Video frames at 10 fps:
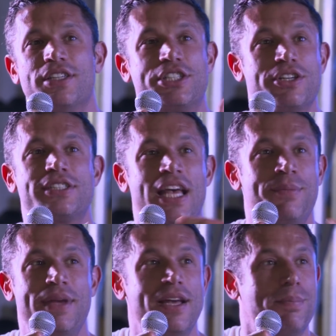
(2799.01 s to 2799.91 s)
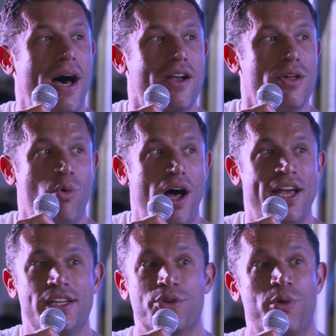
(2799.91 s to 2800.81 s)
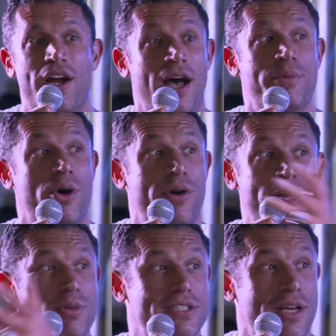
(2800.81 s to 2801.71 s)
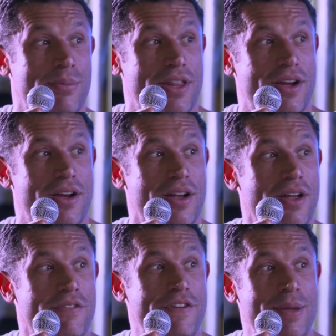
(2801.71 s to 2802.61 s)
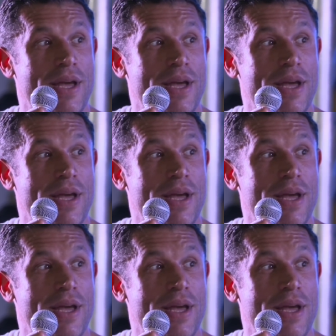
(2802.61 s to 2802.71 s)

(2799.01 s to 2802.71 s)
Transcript: she'll send me a bottle of wine to where I'm going with some other female.